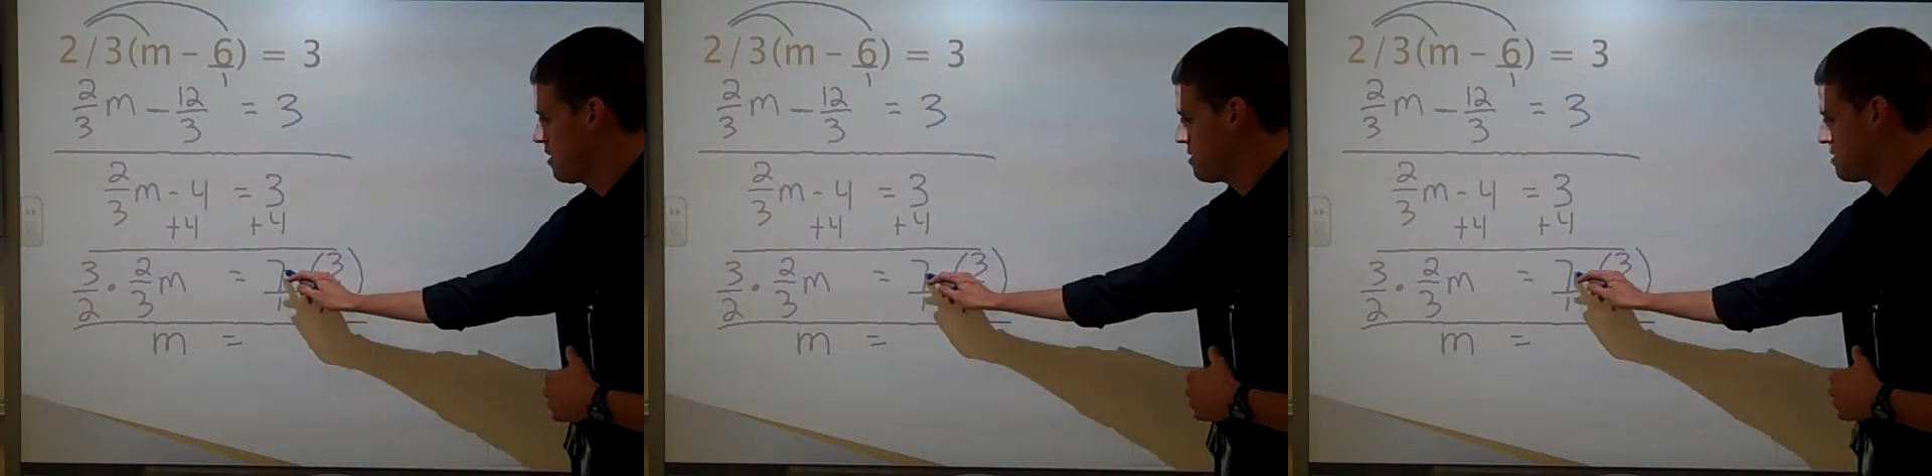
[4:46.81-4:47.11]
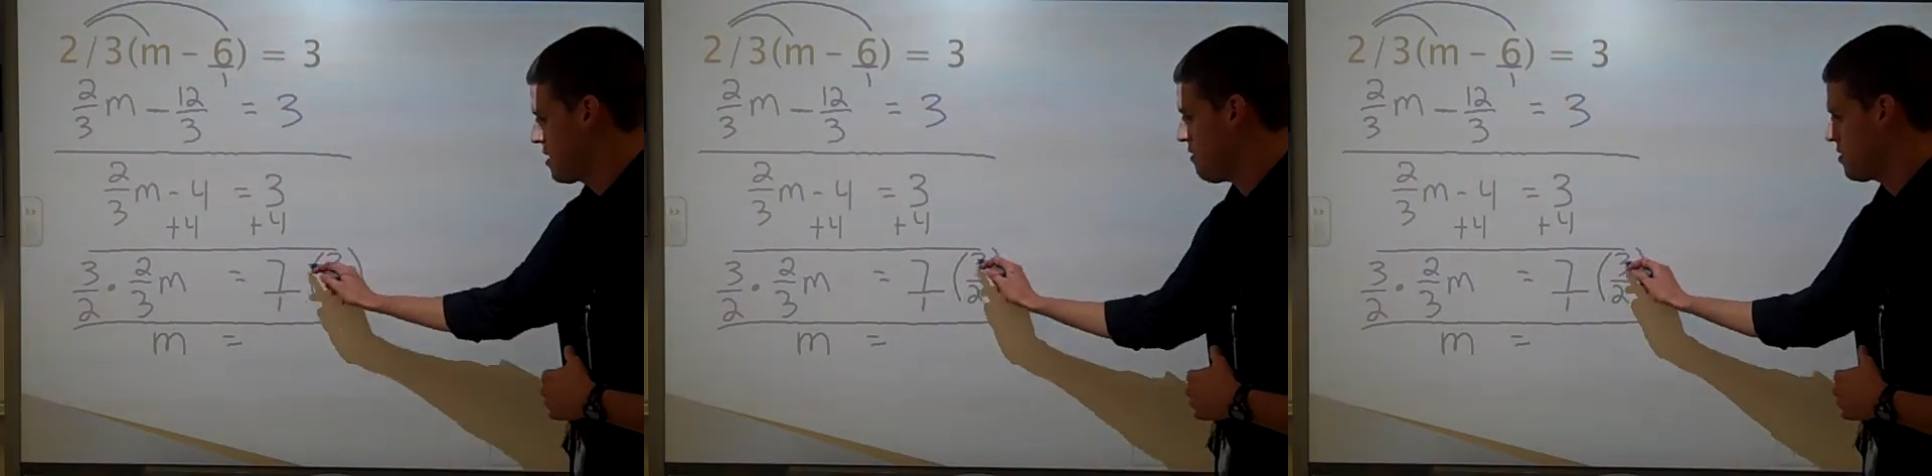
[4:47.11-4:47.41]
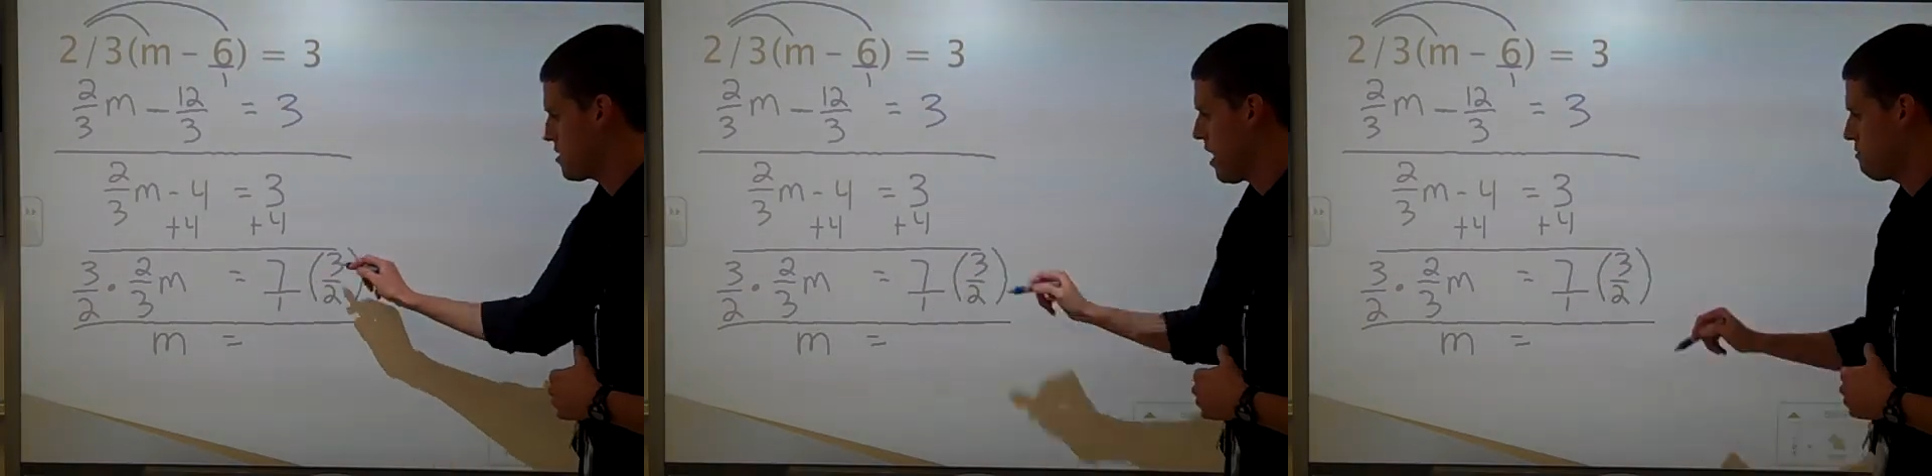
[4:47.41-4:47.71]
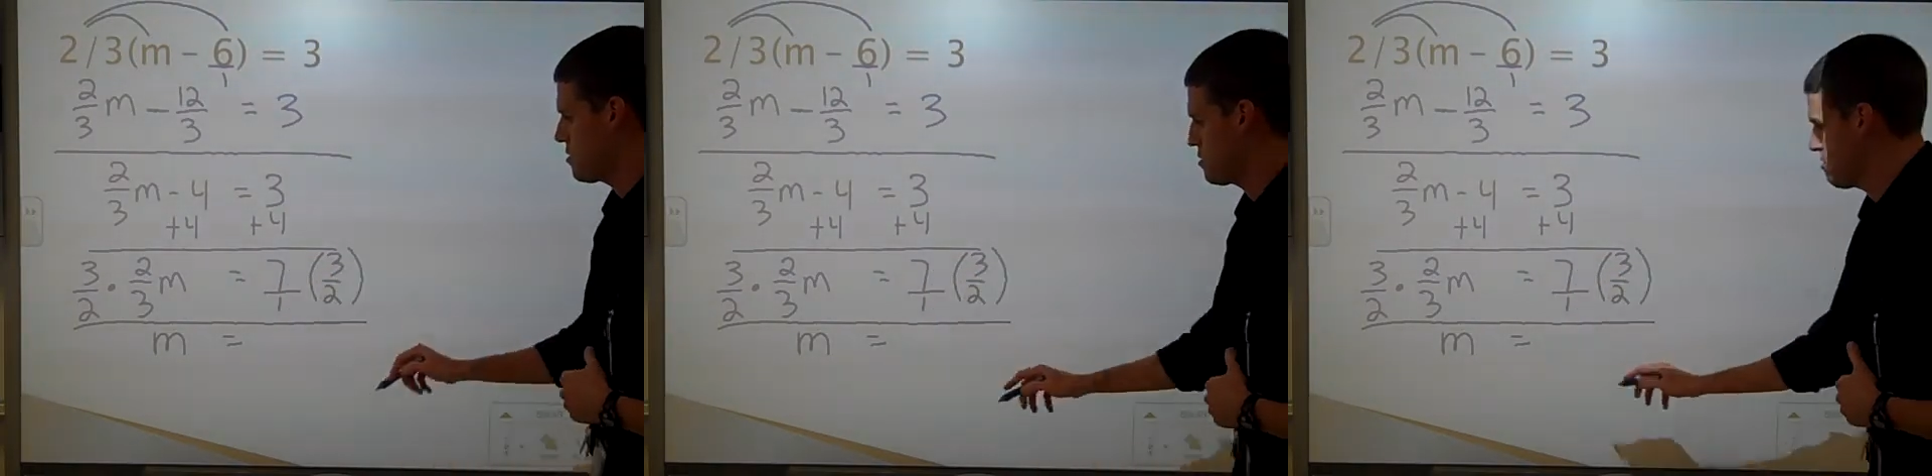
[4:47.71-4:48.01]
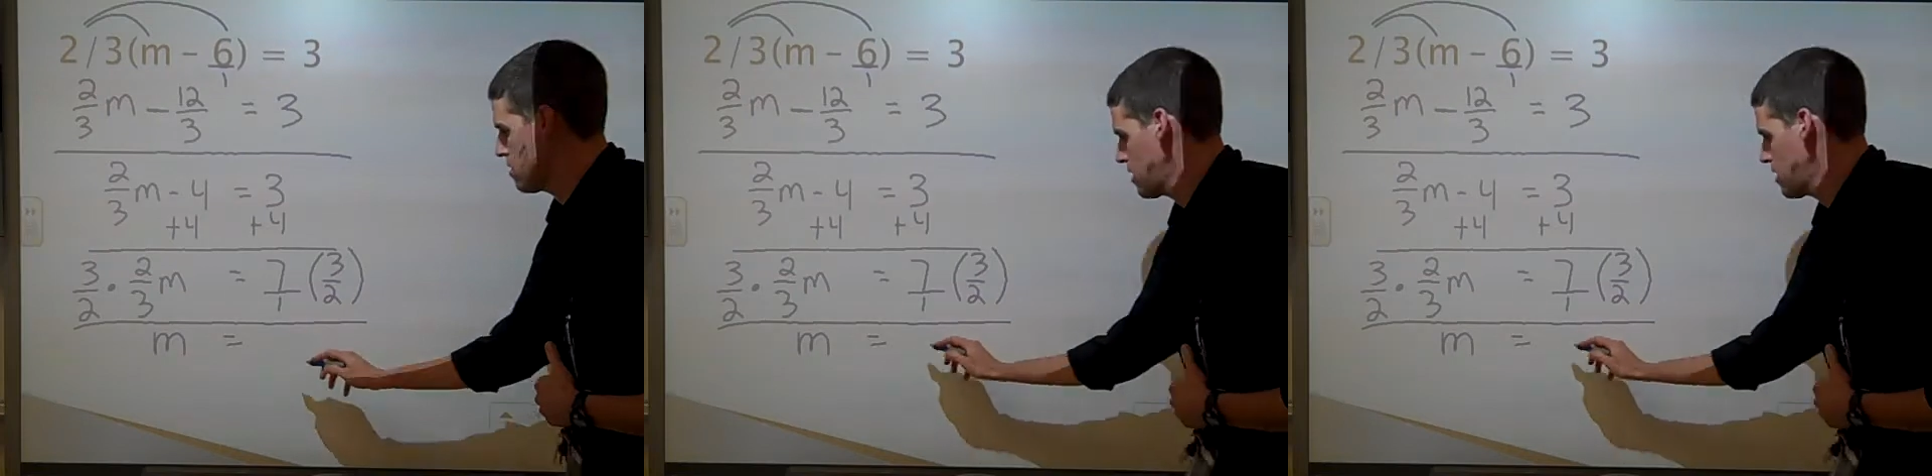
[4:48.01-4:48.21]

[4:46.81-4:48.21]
7 times 3